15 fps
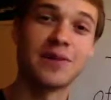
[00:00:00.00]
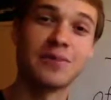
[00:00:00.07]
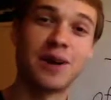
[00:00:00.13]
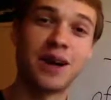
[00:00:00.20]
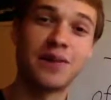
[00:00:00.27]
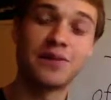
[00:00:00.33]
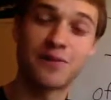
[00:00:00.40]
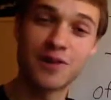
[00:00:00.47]

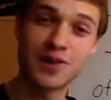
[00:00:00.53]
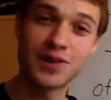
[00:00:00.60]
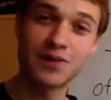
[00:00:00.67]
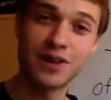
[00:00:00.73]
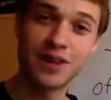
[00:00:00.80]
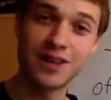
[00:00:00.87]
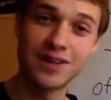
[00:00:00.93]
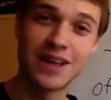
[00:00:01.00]
Well, first of
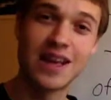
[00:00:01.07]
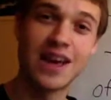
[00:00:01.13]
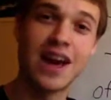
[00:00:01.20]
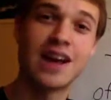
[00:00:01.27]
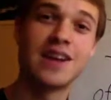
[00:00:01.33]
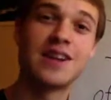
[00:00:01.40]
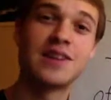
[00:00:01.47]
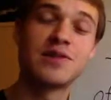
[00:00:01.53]
all,
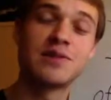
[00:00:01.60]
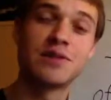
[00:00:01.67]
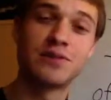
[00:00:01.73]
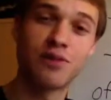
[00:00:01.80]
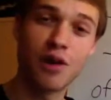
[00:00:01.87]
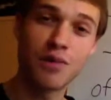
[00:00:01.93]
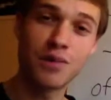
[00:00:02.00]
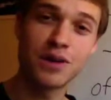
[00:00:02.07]
I need to
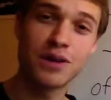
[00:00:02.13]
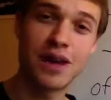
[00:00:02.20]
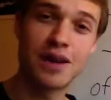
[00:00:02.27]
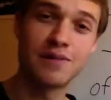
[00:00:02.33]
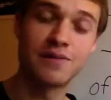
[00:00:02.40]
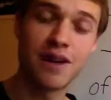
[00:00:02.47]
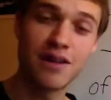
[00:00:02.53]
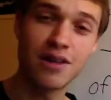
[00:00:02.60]
inform you a
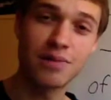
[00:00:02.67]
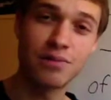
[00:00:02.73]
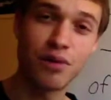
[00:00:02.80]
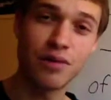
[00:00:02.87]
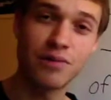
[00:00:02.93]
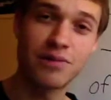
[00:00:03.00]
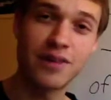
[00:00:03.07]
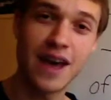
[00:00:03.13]
very
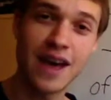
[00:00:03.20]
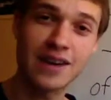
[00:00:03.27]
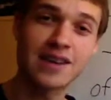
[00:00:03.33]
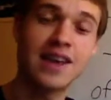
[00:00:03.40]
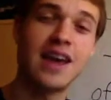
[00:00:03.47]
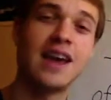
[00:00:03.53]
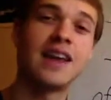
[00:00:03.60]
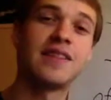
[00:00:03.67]
important fact,
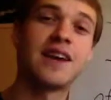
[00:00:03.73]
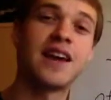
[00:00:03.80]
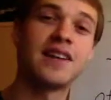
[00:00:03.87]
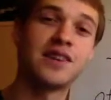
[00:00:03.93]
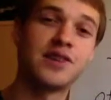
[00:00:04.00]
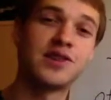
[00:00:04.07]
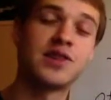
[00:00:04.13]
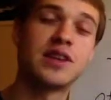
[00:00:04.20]
and that
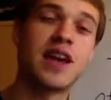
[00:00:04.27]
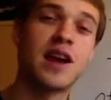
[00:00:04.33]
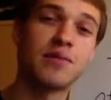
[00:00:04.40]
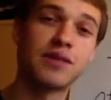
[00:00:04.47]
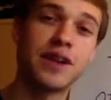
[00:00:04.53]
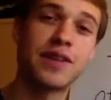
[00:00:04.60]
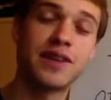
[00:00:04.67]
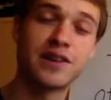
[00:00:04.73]
is the
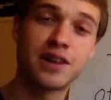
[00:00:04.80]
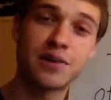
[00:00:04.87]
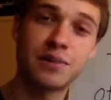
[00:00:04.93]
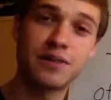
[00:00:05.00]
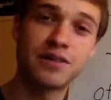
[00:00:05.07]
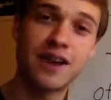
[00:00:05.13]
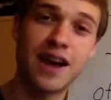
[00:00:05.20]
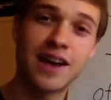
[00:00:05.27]
airplane that you're going to be
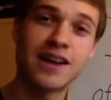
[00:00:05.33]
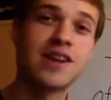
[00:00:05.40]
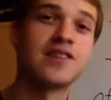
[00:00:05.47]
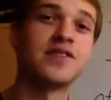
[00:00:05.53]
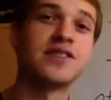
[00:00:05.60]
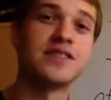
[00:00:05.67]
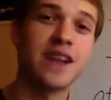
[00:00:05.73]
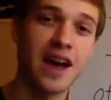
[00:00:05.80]
flying
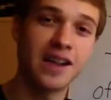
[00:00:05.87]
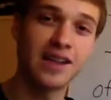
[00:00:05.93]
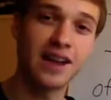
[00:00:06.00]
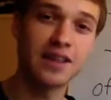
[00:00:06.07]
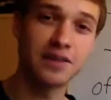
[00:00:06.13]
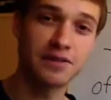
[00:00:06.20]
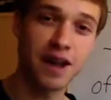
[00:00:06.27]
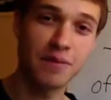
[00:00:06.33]
is not
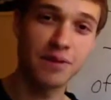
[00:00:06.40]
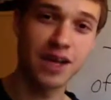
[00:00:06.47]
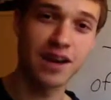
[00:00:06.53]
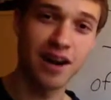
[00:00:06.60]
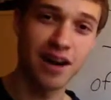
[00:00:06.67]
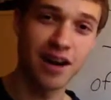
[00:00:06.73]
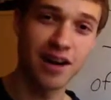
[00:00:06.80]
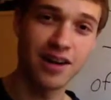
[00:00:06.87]
like the family
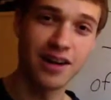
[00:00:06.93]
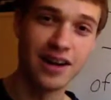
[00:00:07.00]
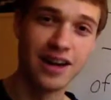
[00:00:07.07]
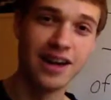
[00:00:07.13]
car.